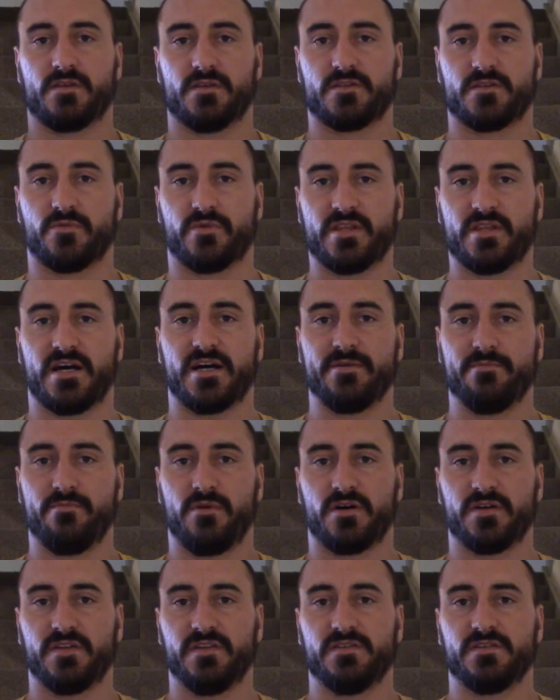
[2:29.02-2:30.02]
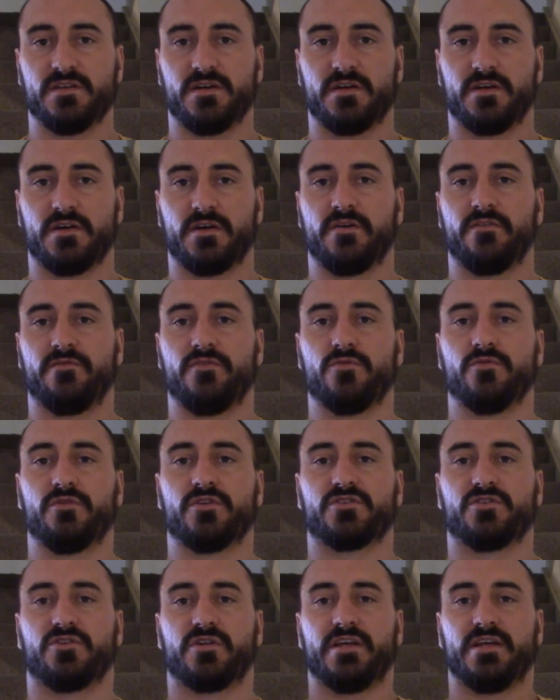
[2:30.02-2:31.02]
So with that in mind,
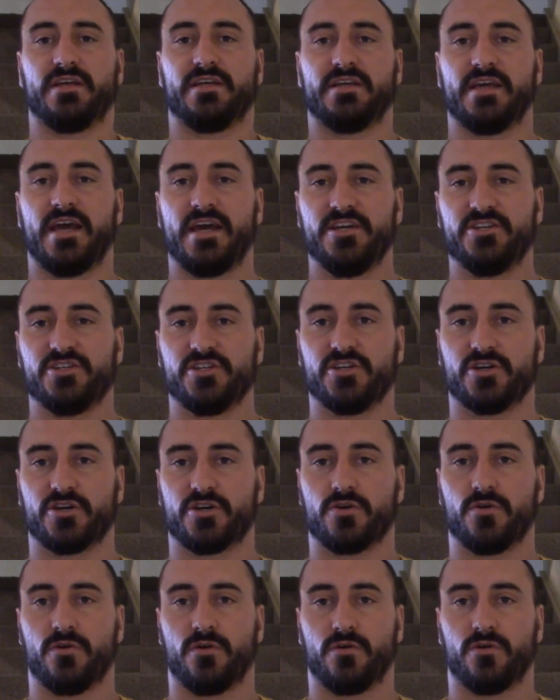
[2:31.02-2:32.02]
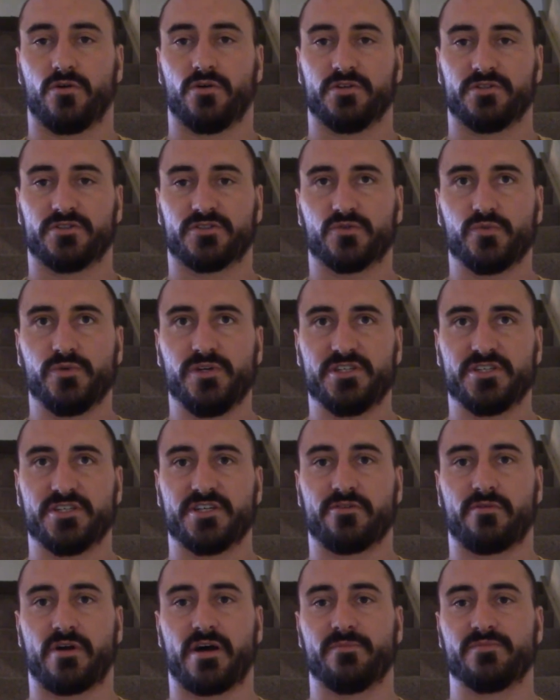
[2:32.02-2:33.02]
focus on engaging your core, squeezing
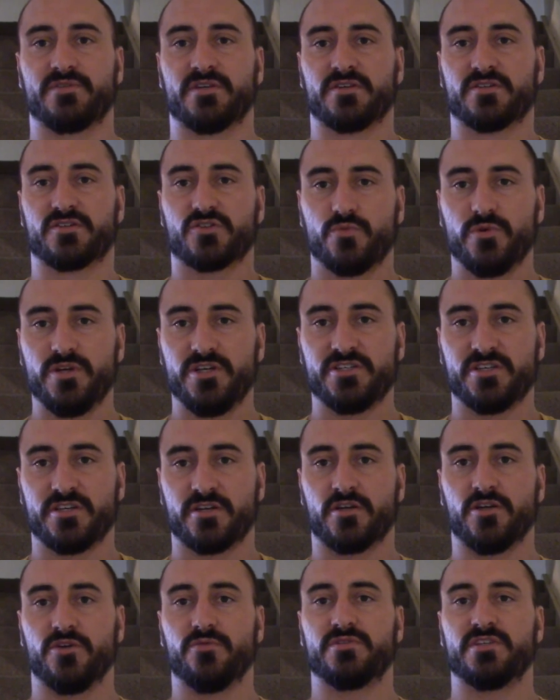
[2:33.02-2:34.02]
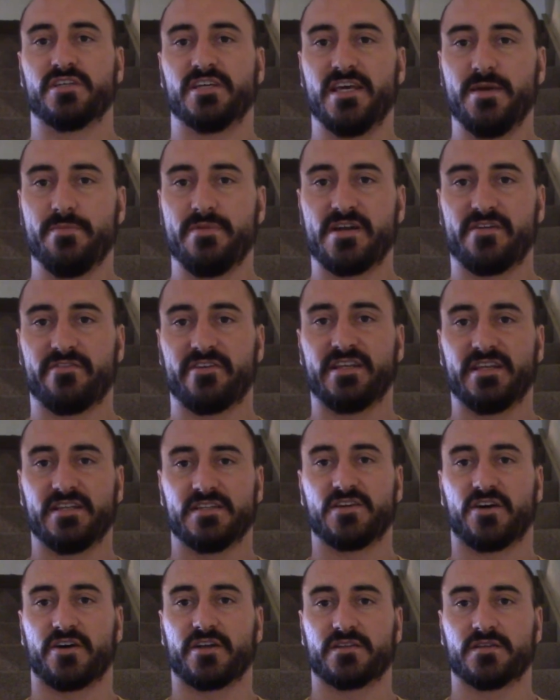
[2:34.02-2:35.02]
your abs, squeezing your glutes, keeping everything
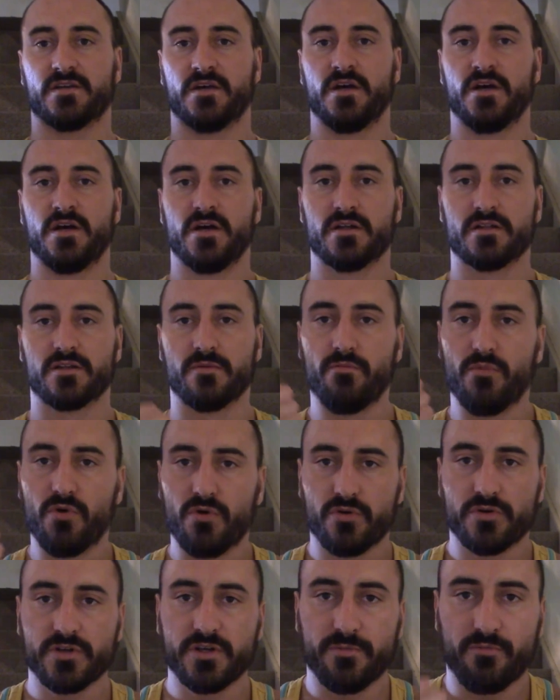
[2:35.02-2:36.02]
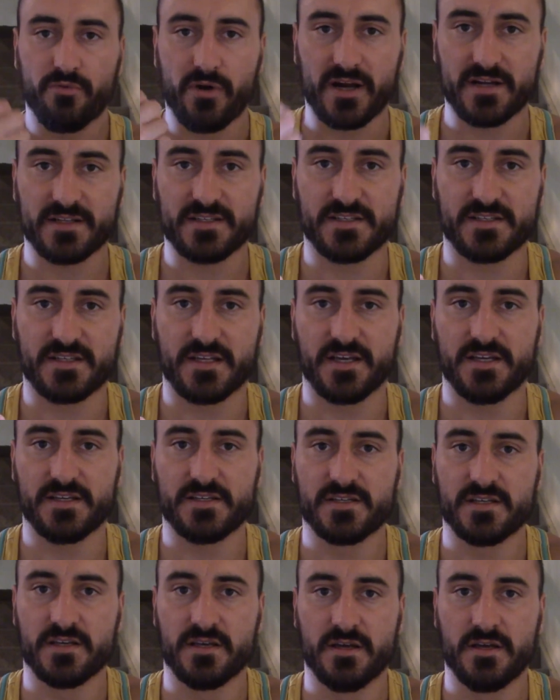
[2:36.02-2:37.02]
tight. The more you practice
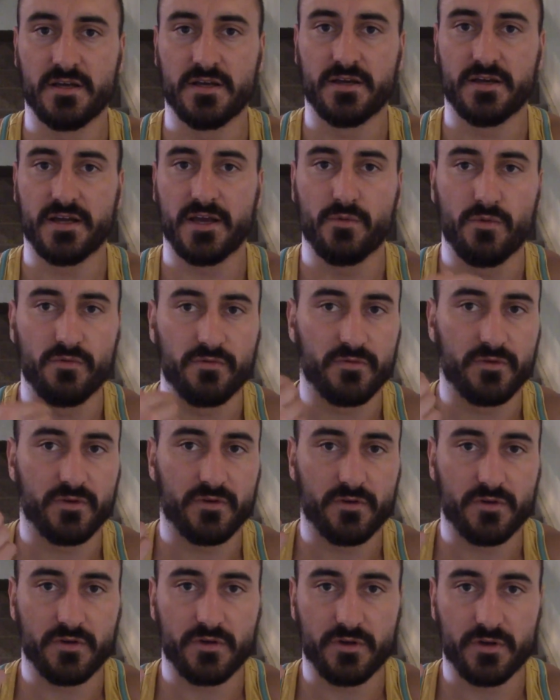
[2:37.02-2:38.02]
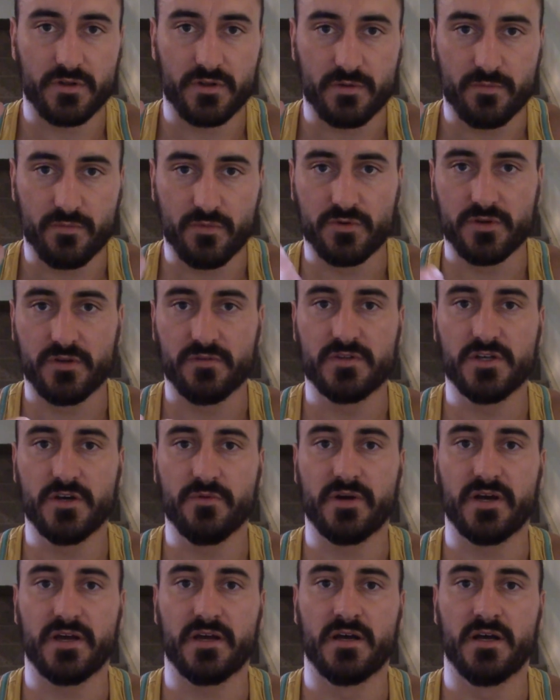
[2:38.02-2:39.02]
this, the more you
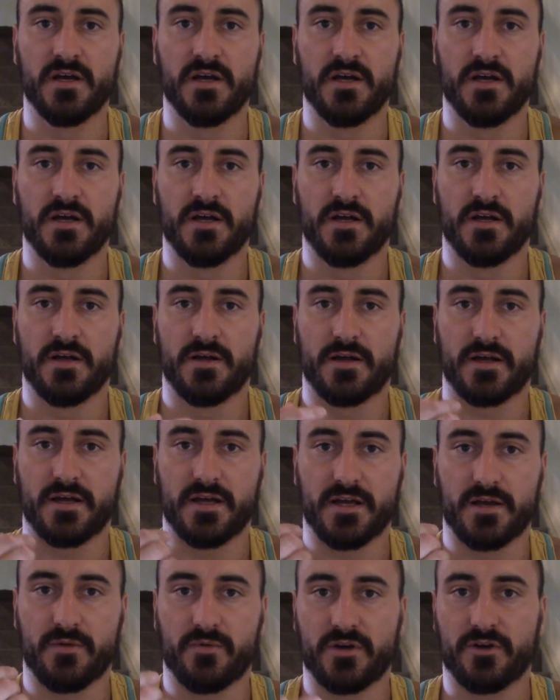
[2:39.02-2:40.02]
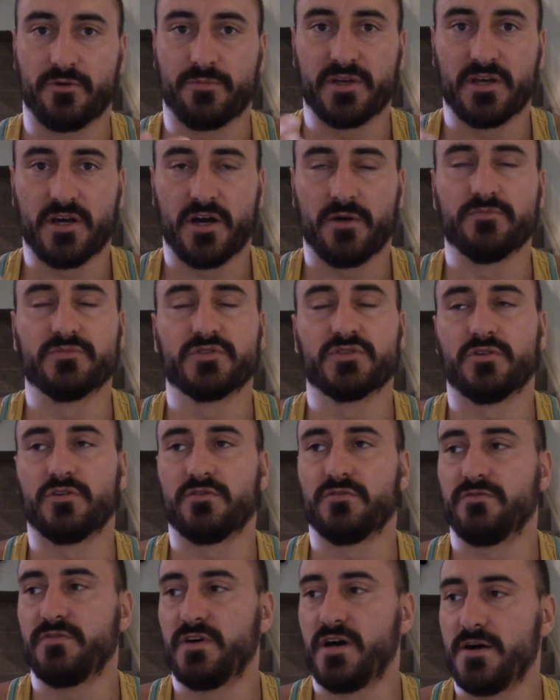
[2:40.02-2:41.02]
do it, it'll become sort
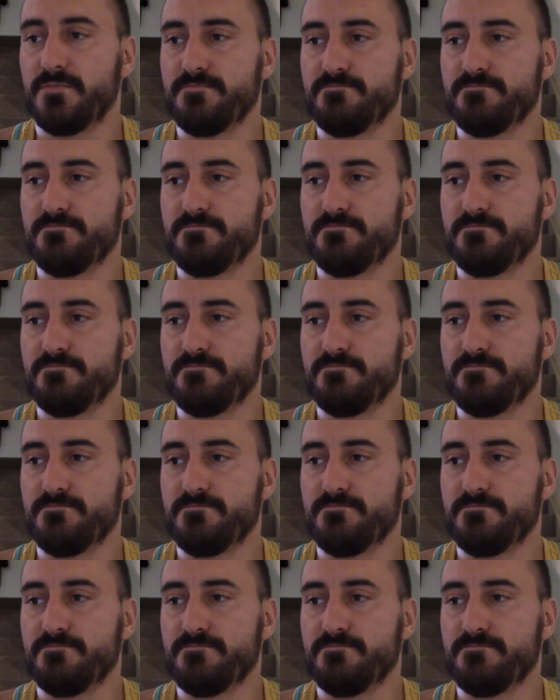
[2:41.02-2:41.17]
of